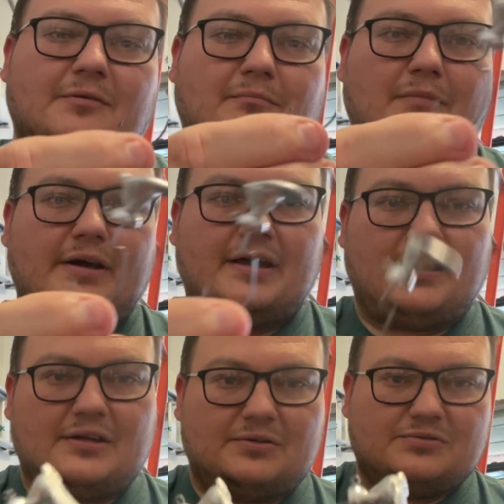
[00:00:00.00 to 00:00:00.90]

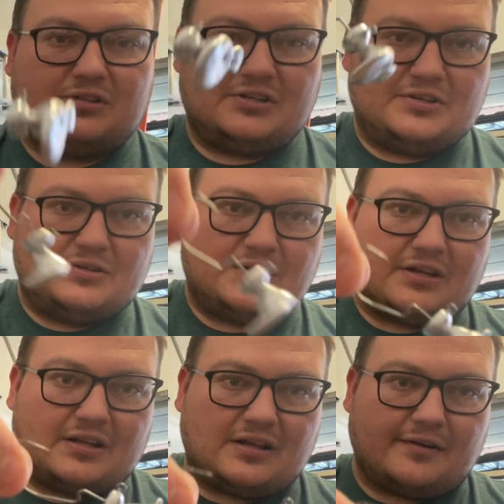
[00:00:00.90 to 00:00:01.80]
Man, those look good.
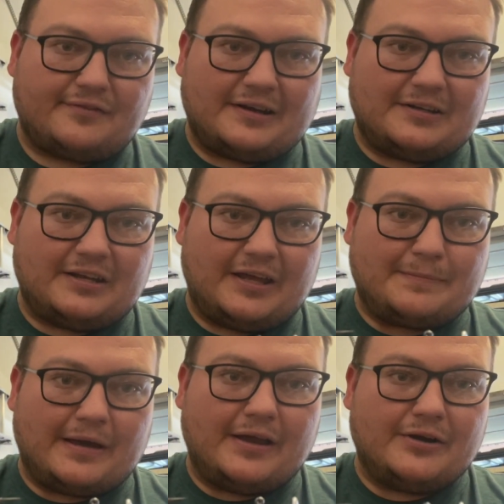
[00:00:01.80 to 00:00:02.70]
I'll find a Ned
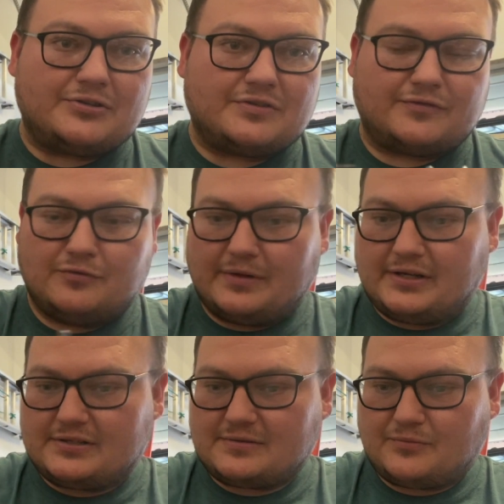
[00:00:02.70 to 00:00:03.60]
bait here in just a few
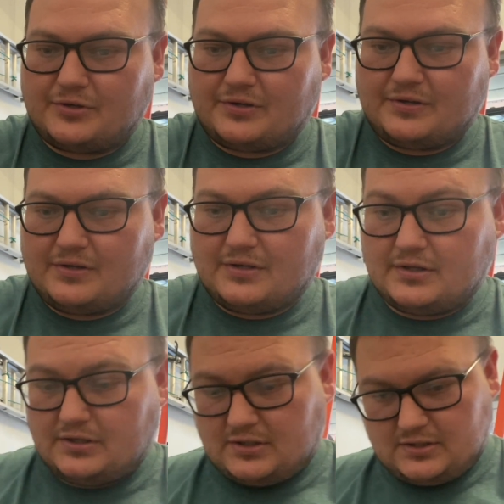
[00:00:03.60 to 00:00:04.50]
minutes and we'll
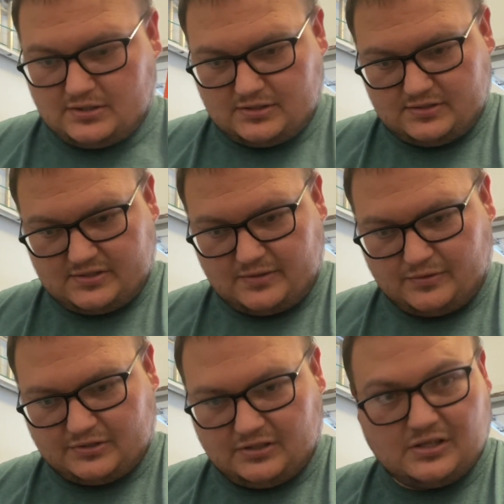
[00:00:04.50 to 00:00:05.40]
see
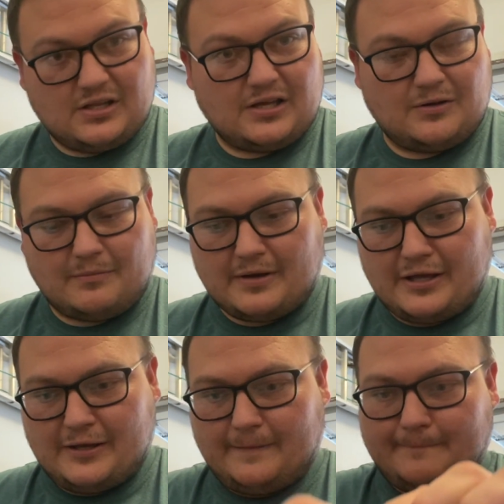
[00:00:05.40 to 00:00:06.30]
what they look like on a
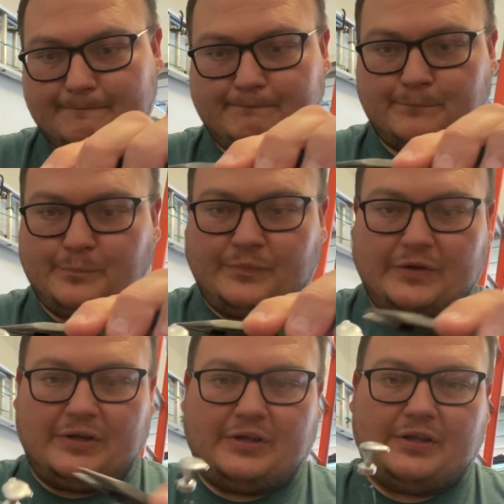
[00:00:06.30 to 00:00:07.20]
bait.
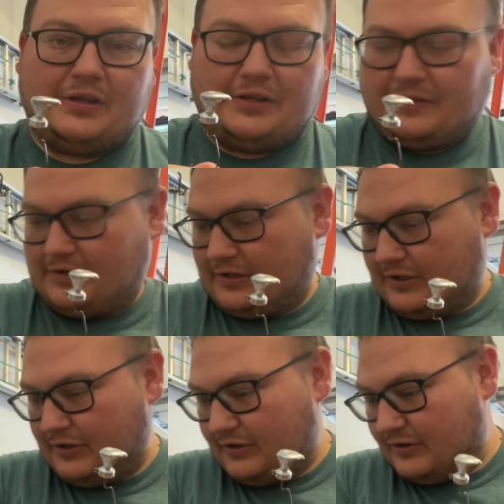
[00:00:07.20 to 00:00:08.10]
And
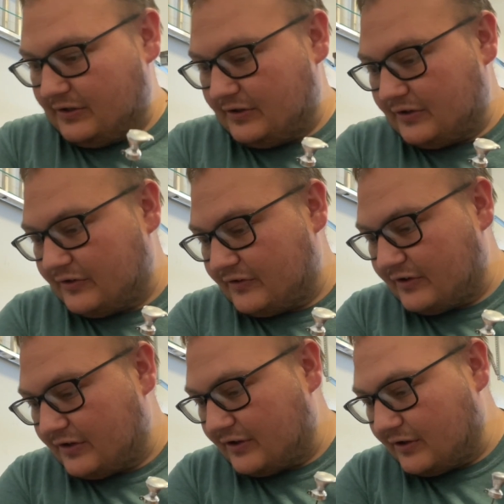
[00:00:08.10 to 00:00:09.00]
here is
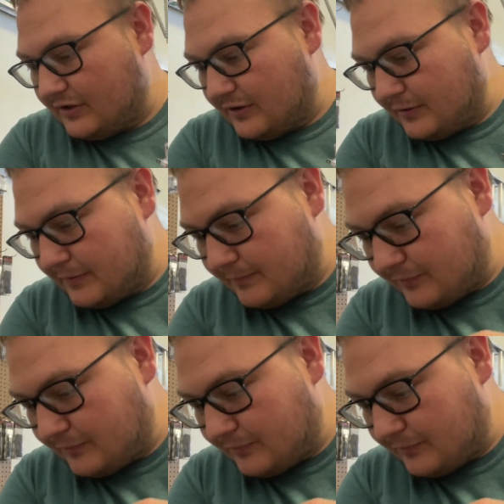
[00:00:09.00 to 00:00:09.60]
the